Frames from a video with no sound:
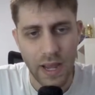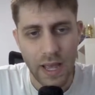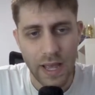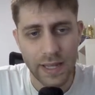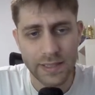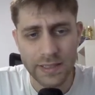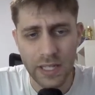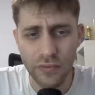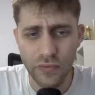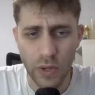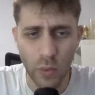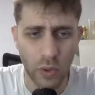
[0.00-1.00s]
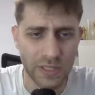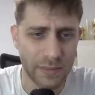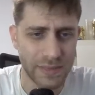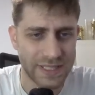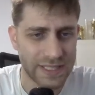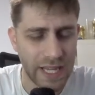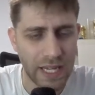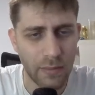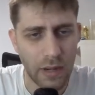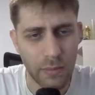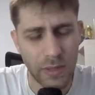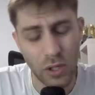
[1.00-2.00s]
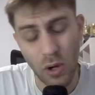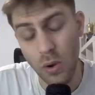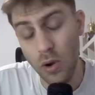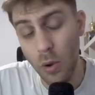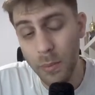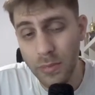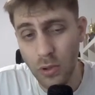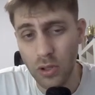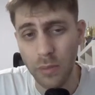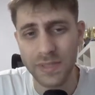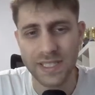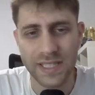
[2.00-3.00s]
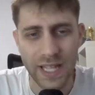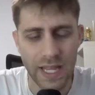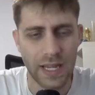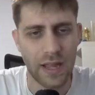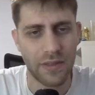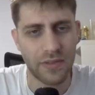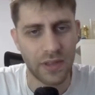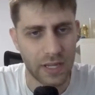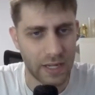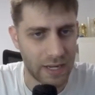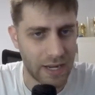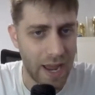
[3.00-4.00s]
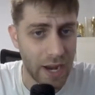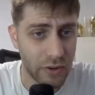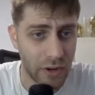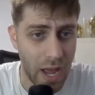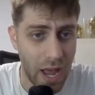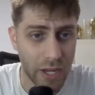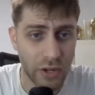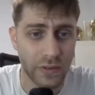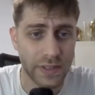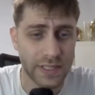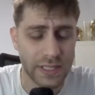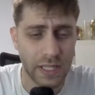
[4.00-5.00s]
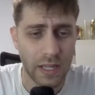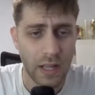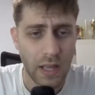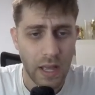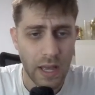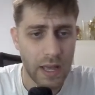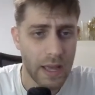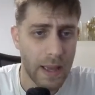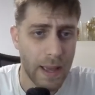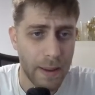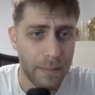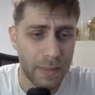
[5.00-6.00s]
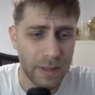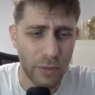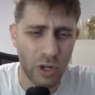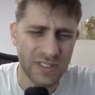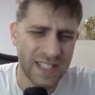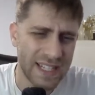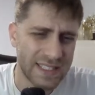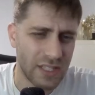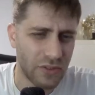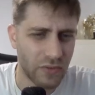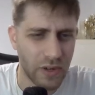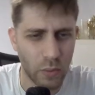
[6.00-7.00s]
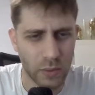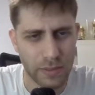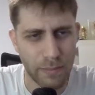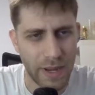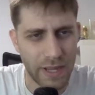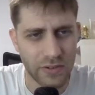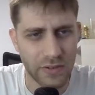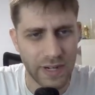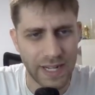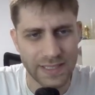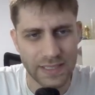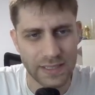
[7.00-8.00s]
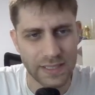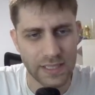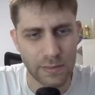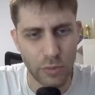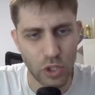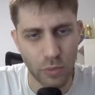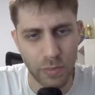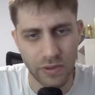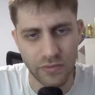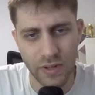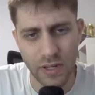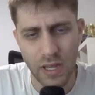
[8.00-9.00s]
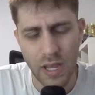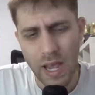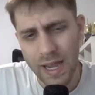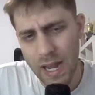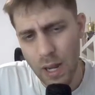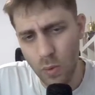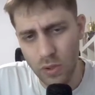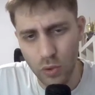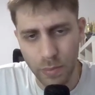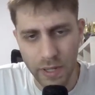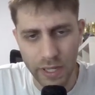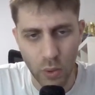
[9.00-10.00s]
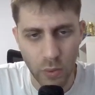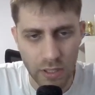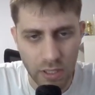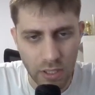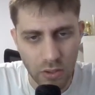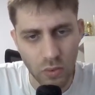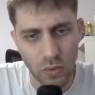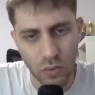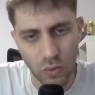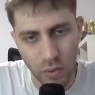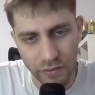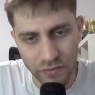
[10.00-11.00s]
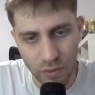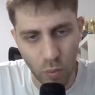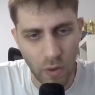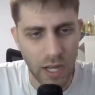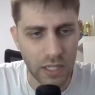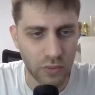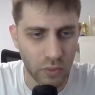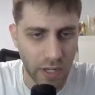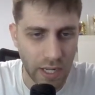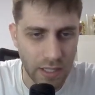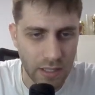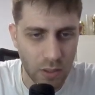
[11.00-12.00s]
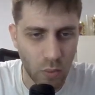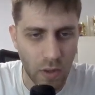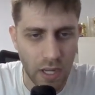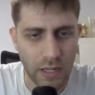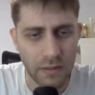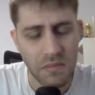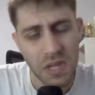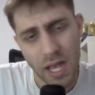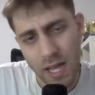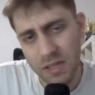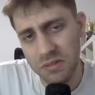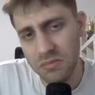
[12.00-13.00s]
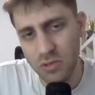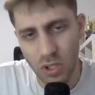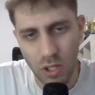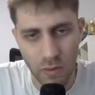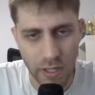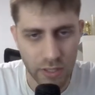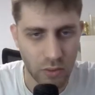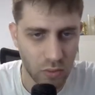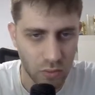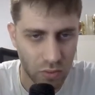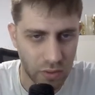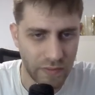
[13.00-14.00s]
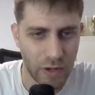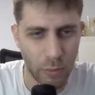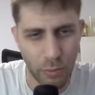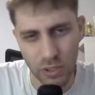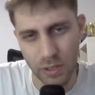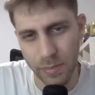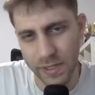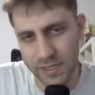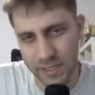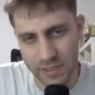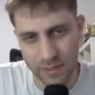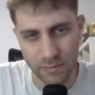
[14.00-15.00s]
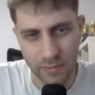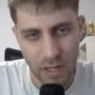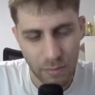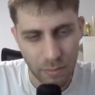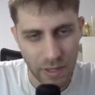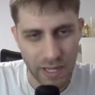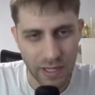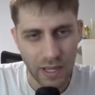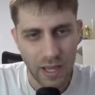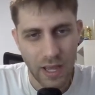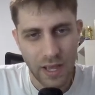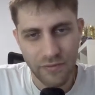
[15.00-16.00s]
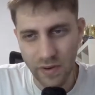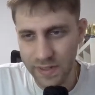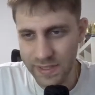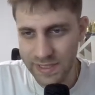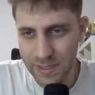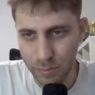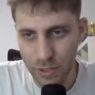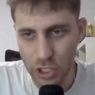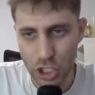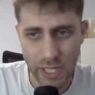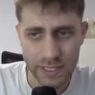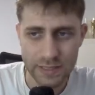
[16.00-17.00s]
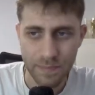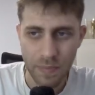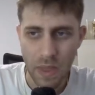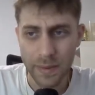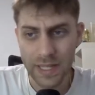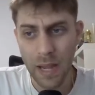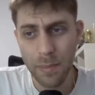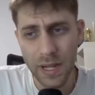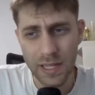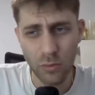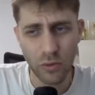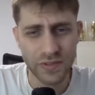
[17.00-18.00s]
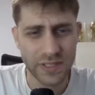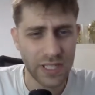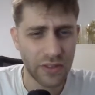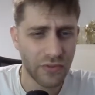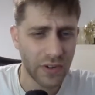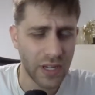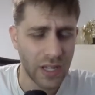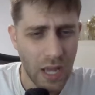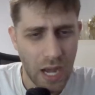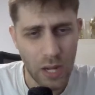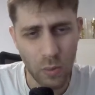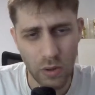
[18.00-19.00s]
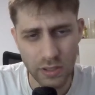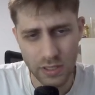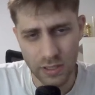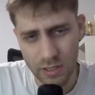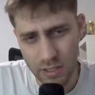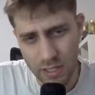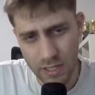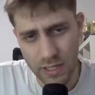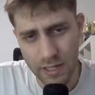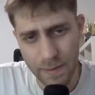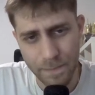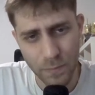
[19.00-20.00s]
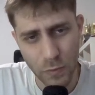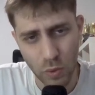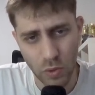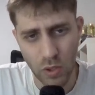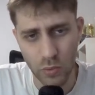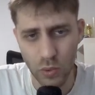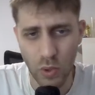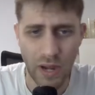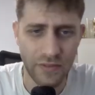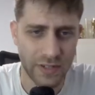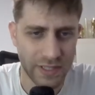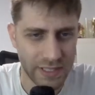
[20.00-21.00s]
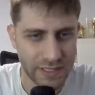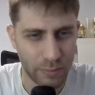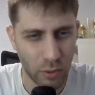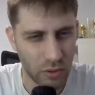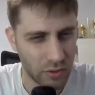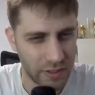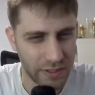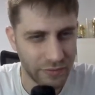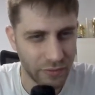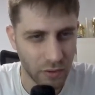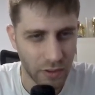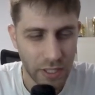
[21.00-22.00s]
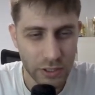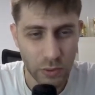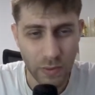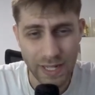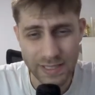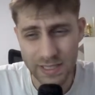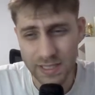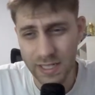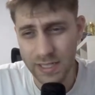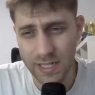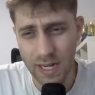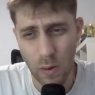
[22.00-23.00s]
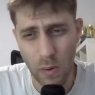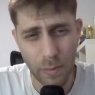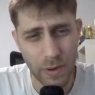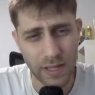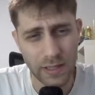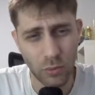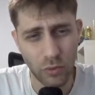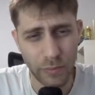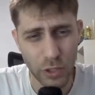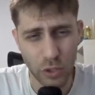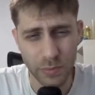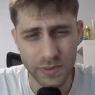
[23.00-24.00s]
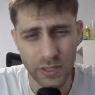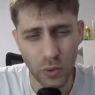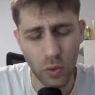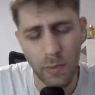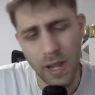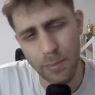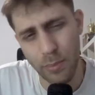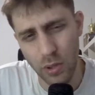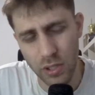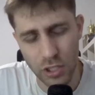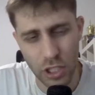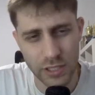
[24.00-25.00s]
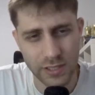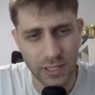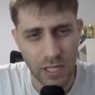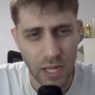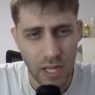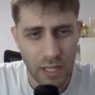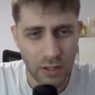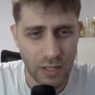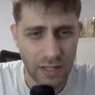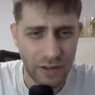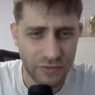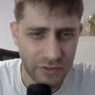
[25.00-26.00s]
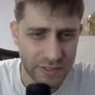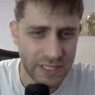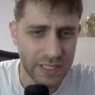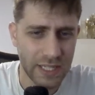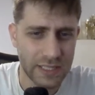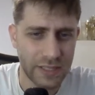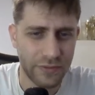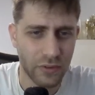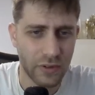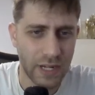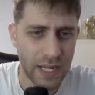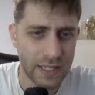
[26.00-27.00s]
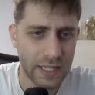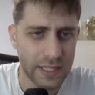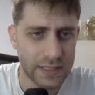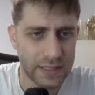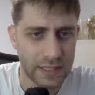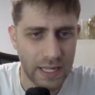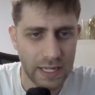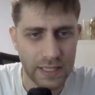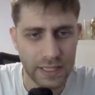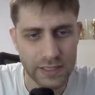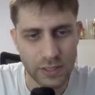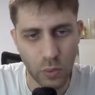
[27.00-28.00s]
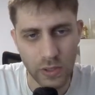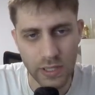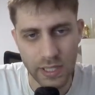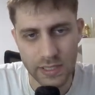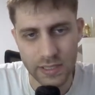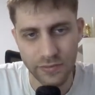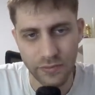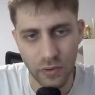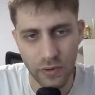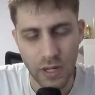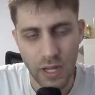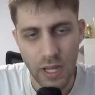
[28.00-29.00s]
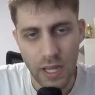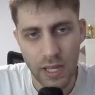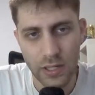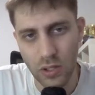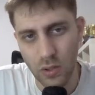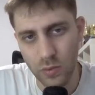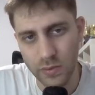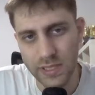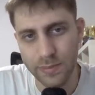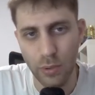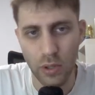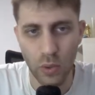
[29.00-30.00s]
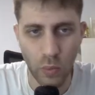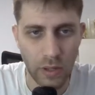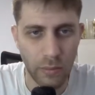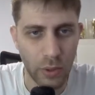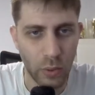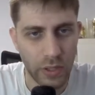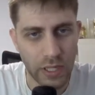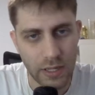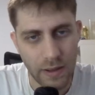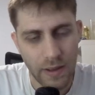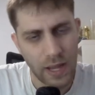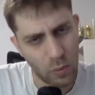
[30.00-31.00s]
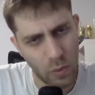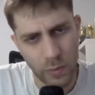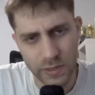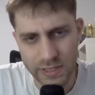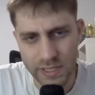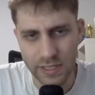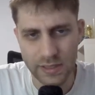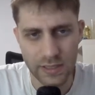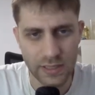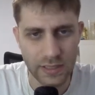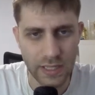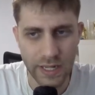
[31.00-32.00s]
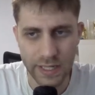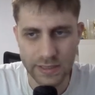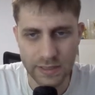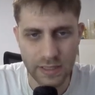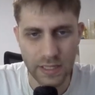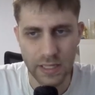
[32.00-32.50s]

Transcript: C3 was a mistake by me, not a mistake, I think in accuracy, but because knight c3 was better, knight c6, bishop e3, and I want to play queen d2, rook fe1, rook ad1, and you know, like to develop all the pieces and play very simple chess. But I played the move c3, I wanted to cover this pawn on d4. So knight c6, and now I play the move bishop c2. My point just that after c takes d4, knight takes, queen takes d4, and you know, this pawn will be weak, and we will see it in the next